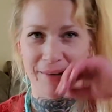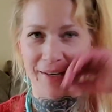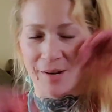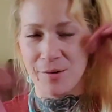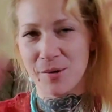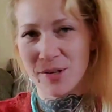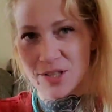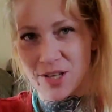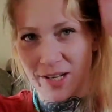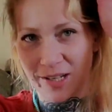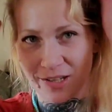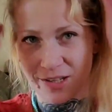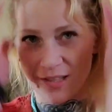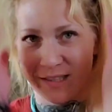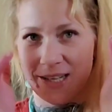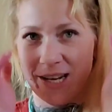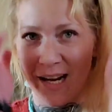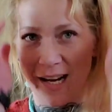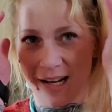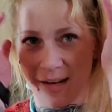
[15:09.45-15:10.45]
And I wish I could
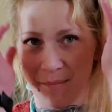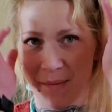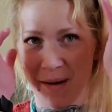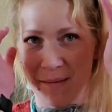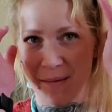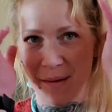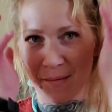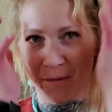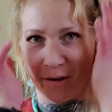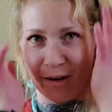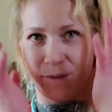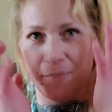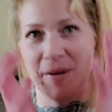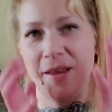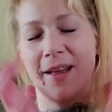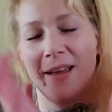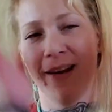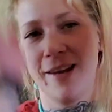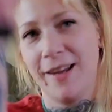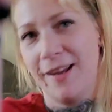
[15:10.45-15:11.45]
just take my memory and be
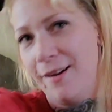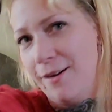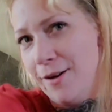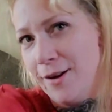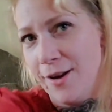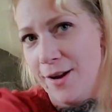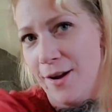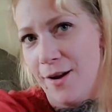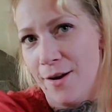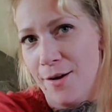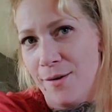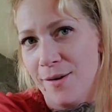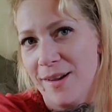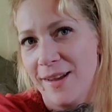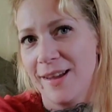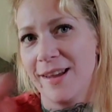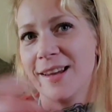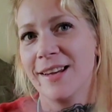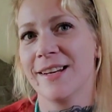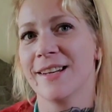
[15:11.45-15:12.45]
like, here you go,
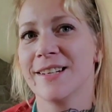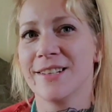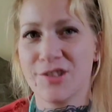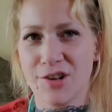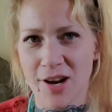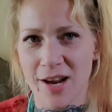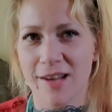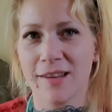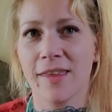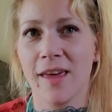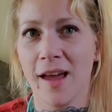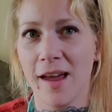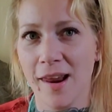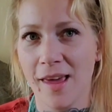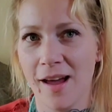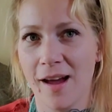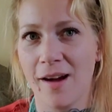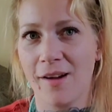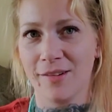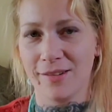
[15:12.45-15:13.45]
check that
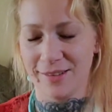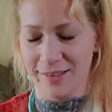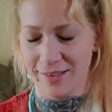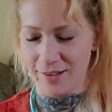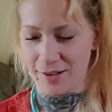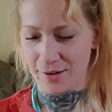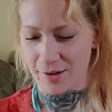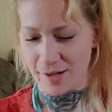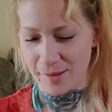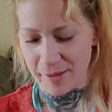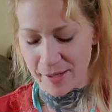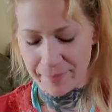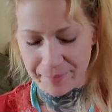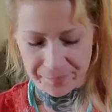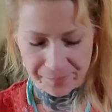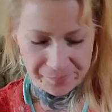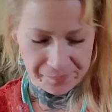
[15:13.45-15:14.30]
out. You know what I mean?